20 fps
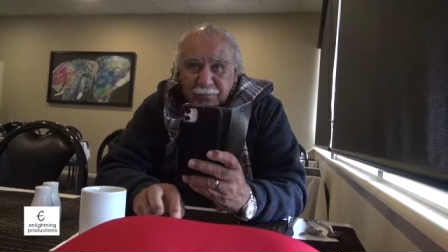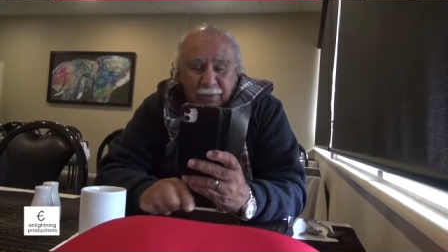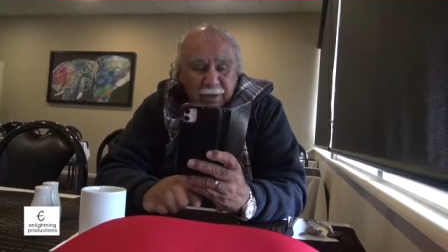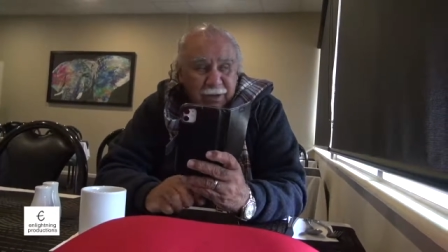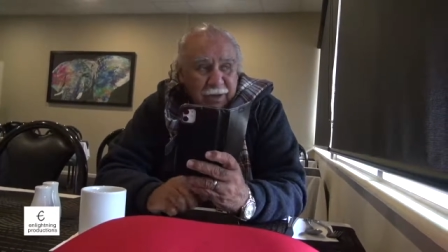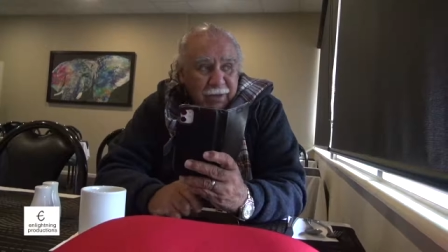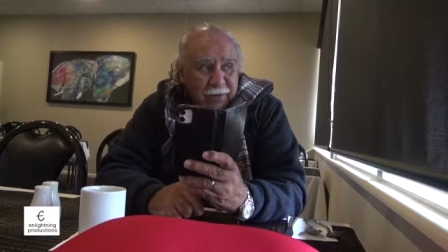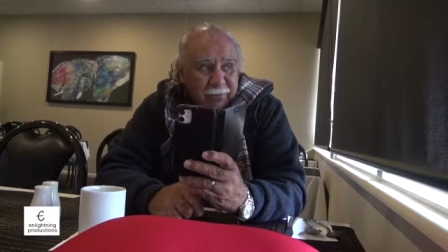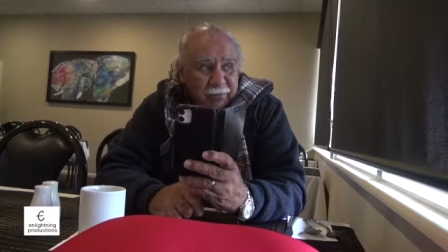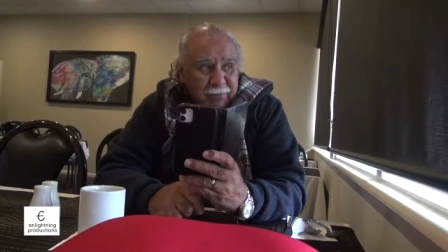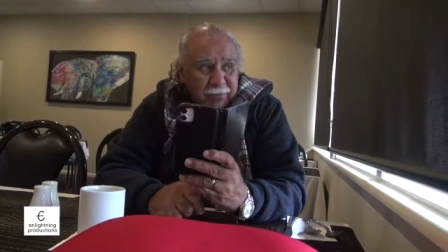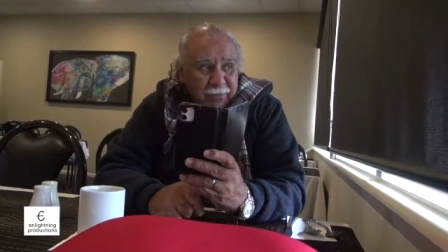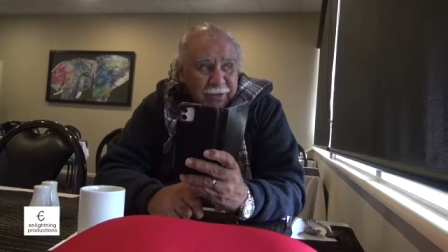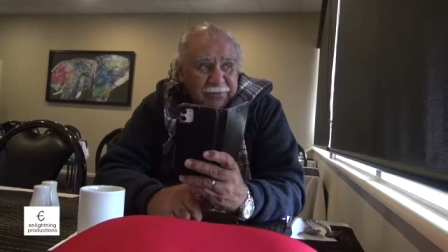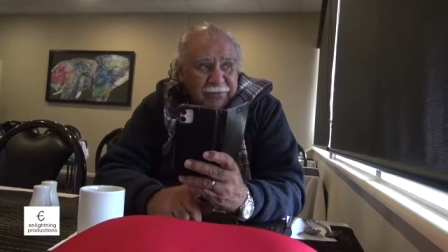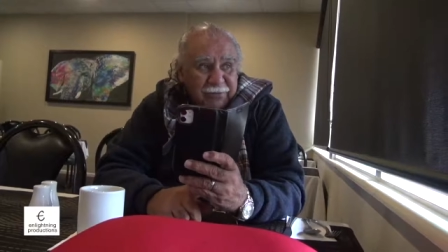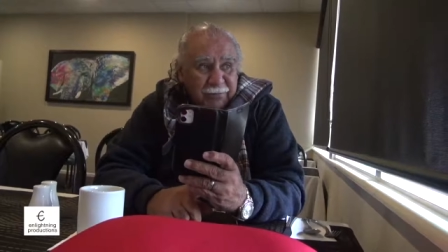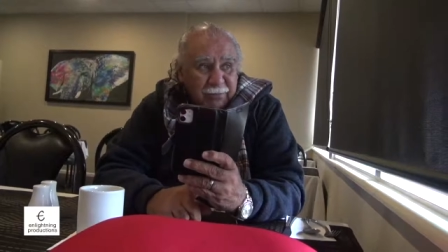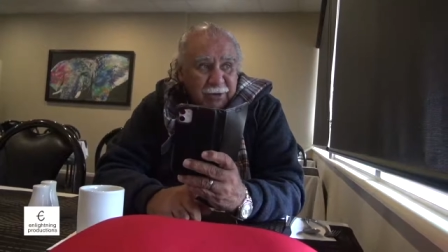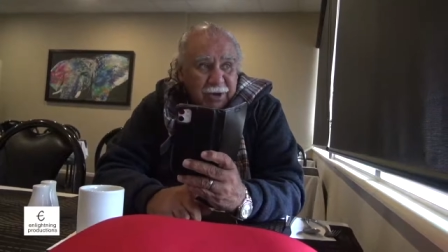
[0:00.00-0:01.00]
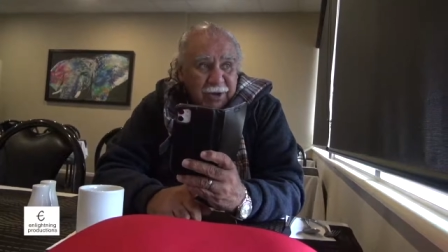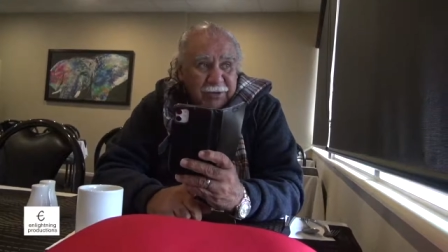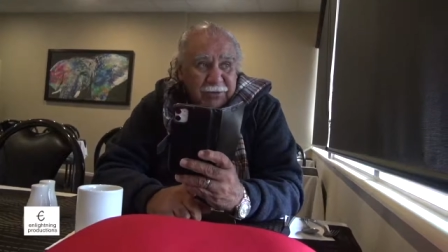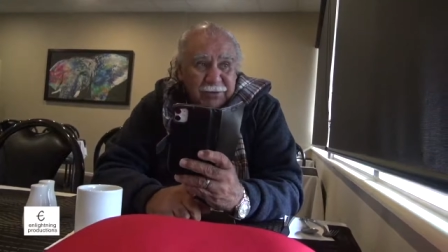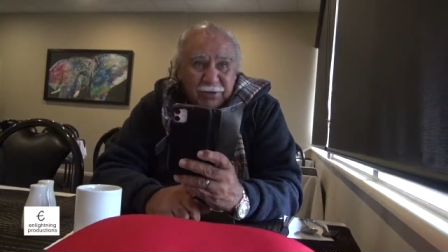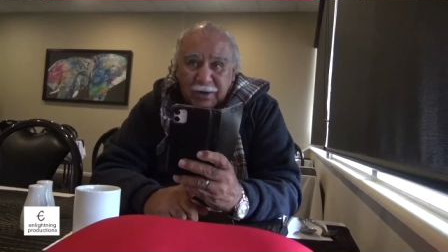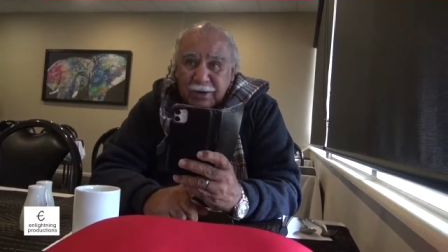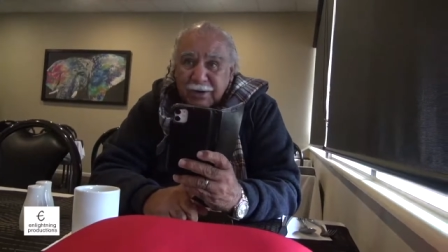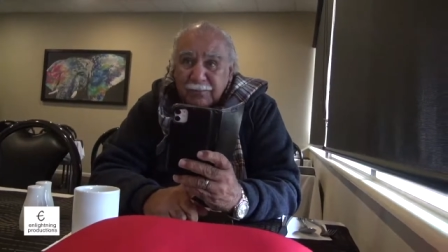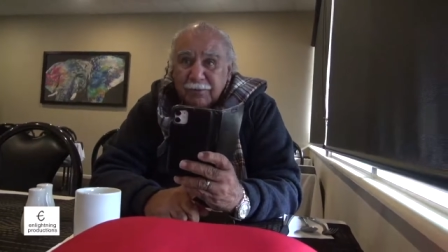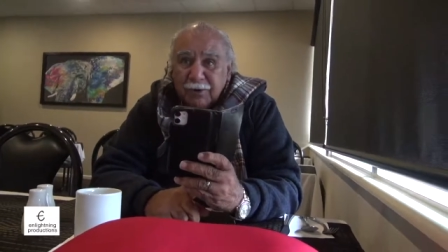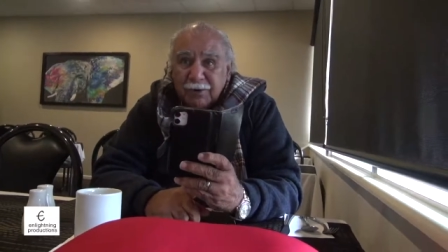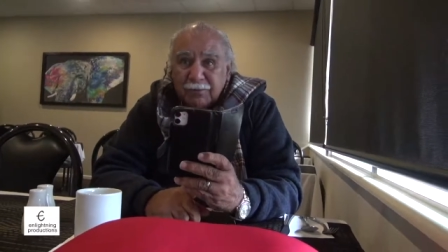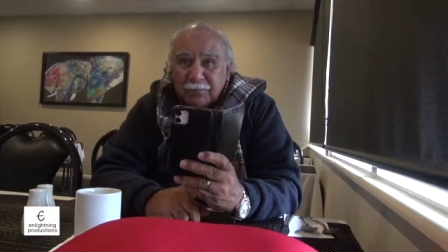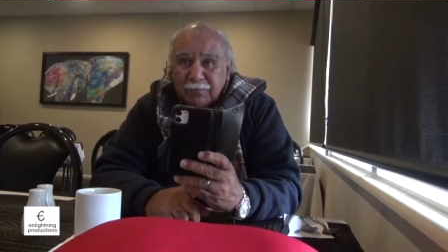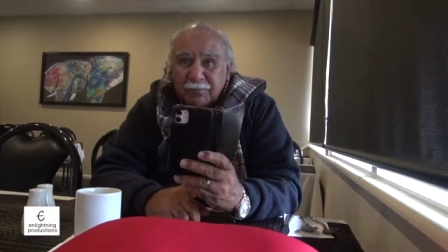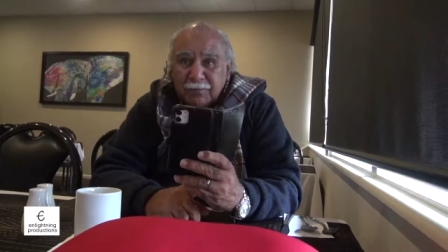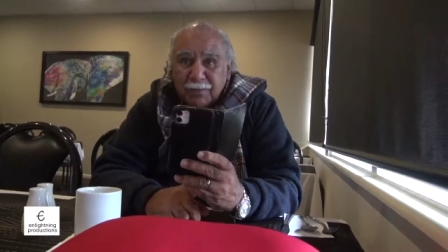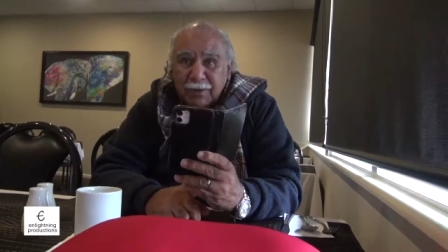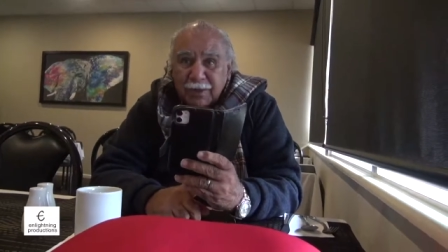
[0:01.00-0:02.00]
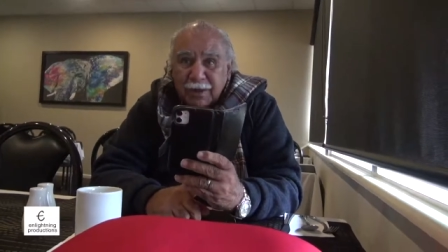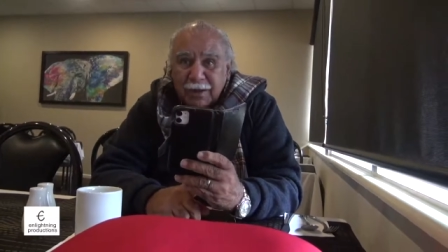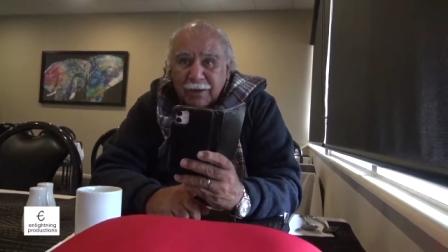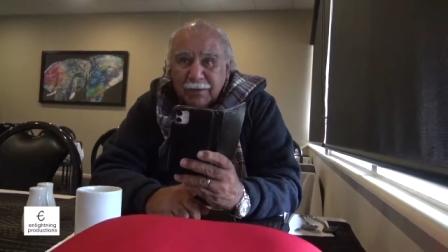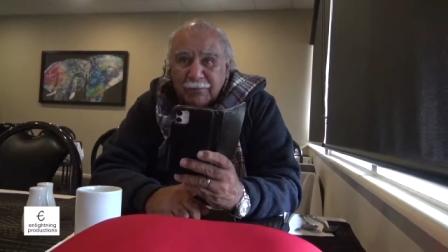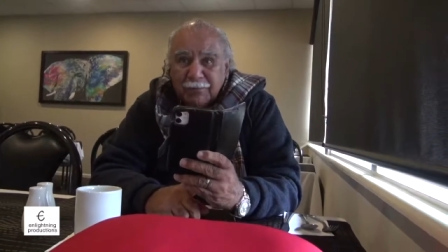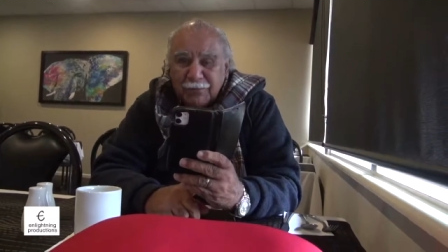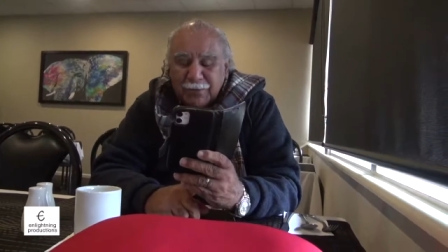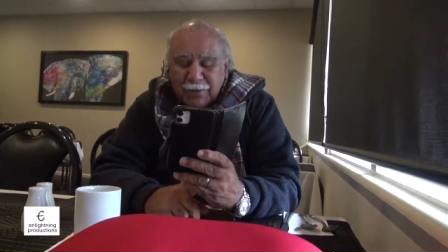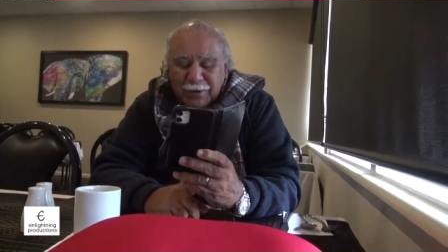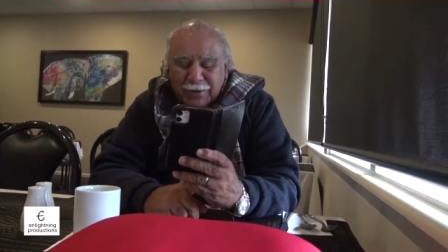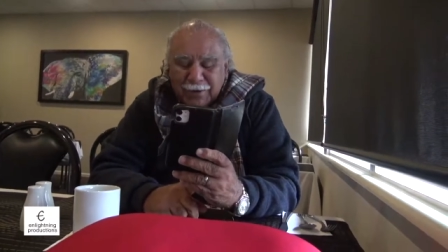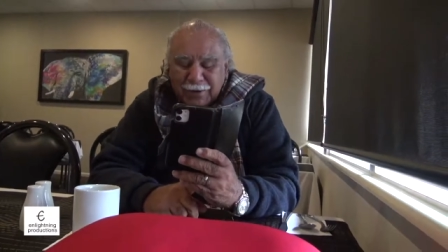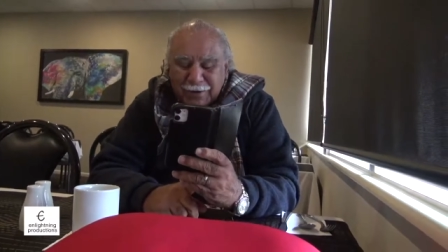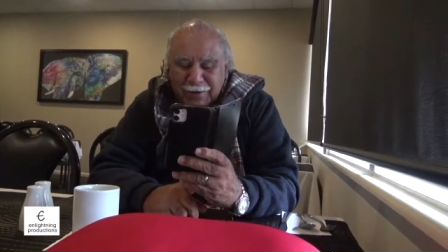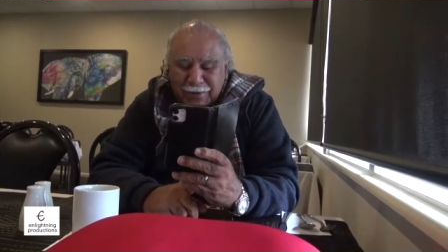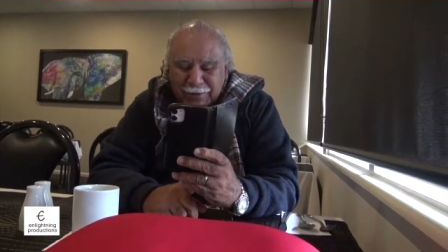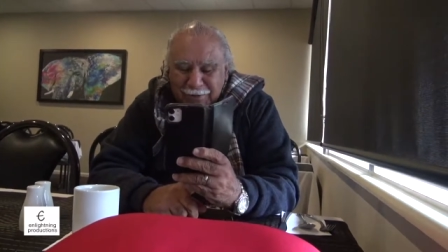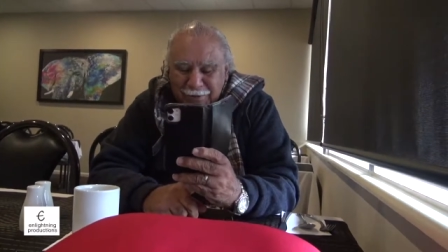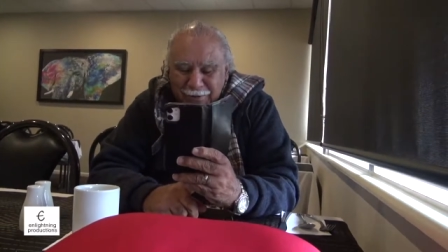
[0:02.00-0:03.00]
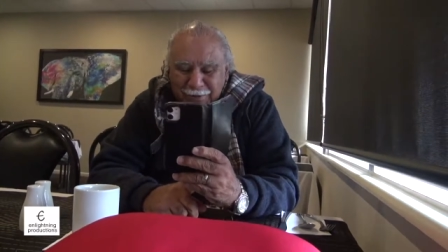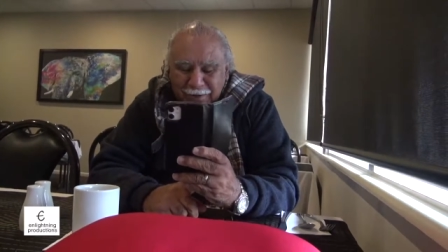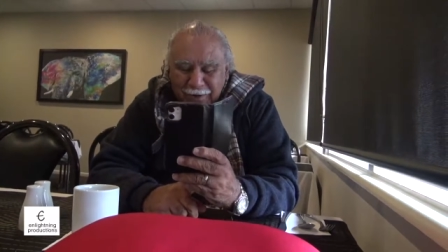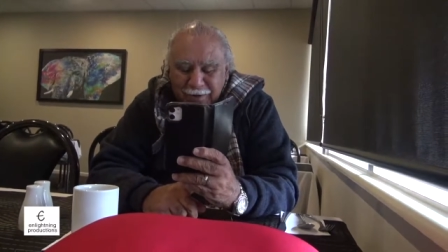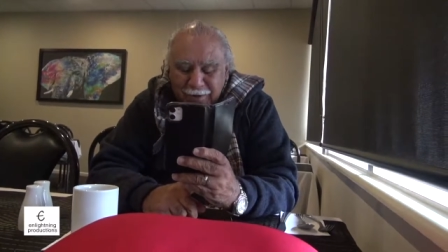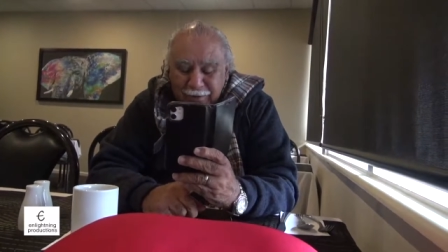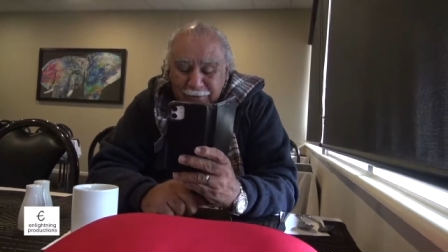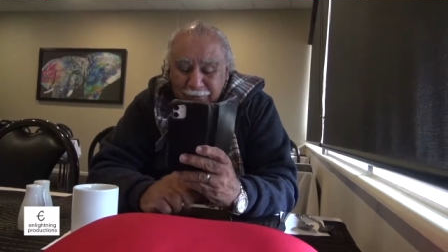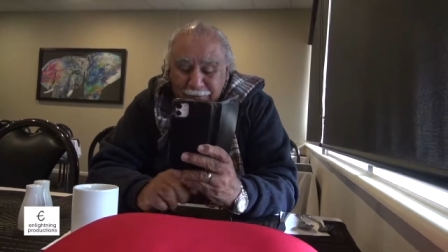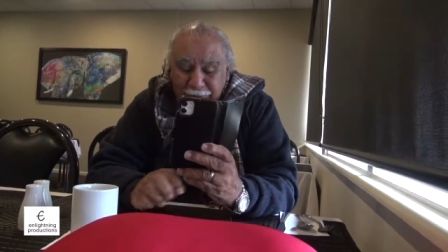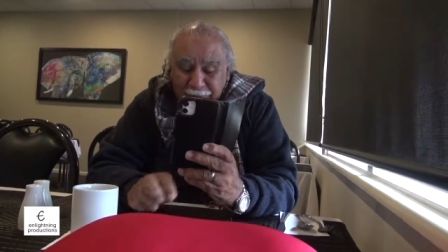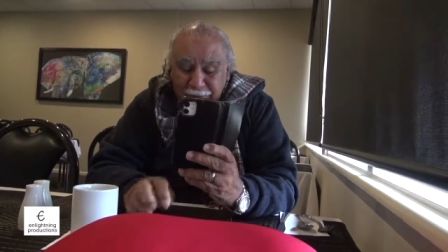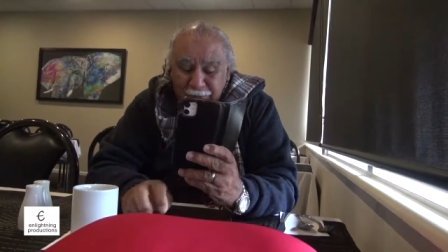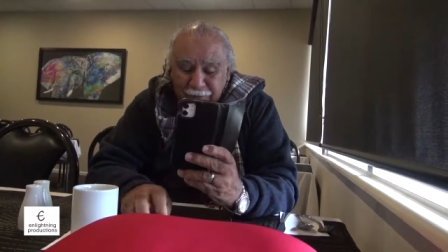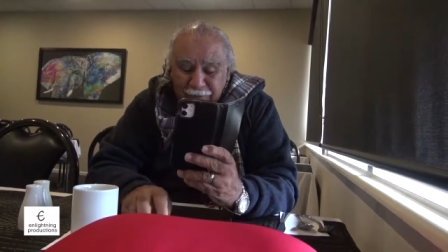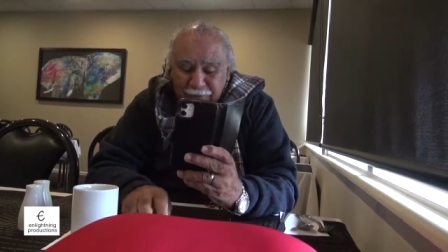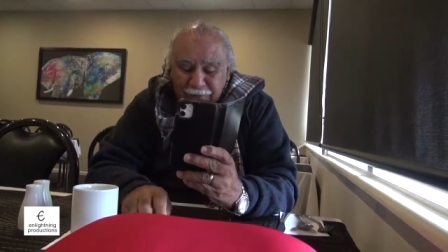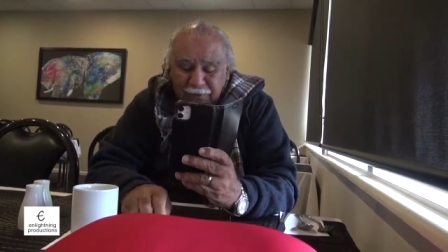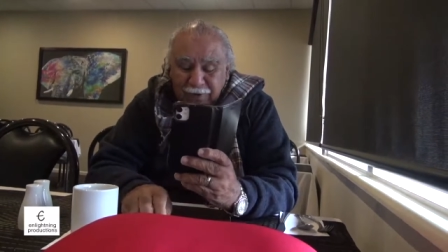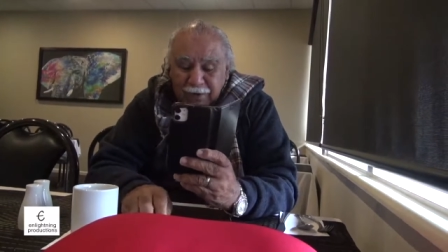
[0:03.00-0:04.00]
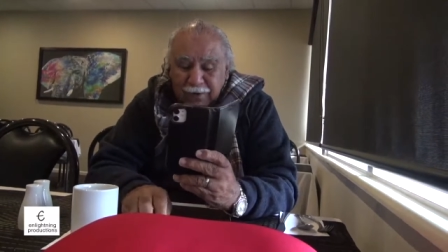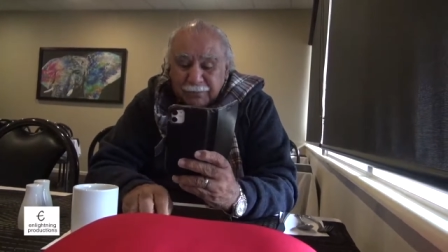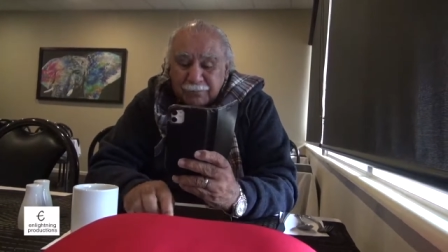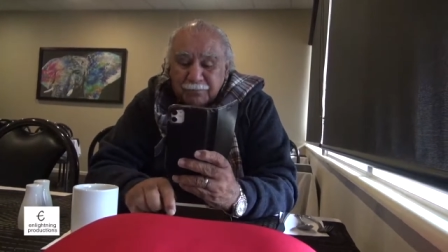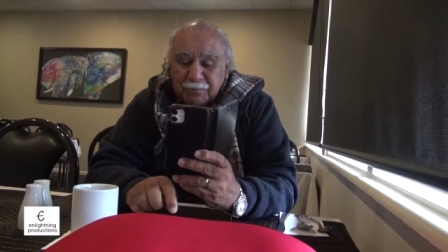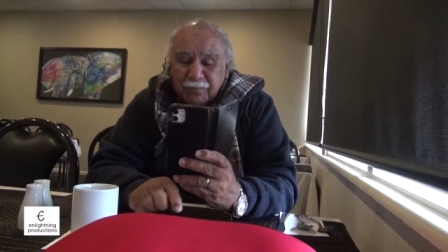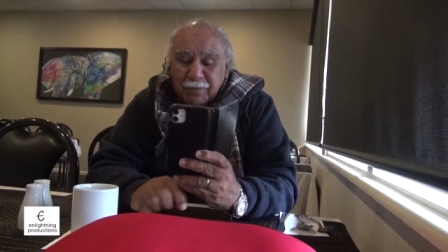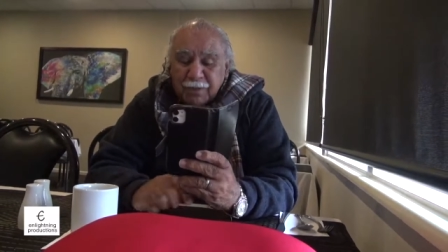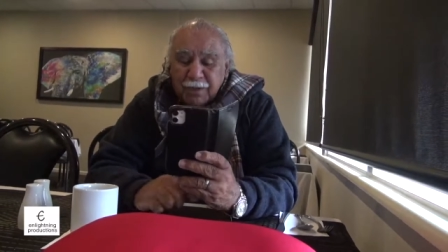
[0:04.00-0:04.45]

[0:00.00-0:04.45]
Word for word: um, that's my dilemma uh, that I, I confront all the time.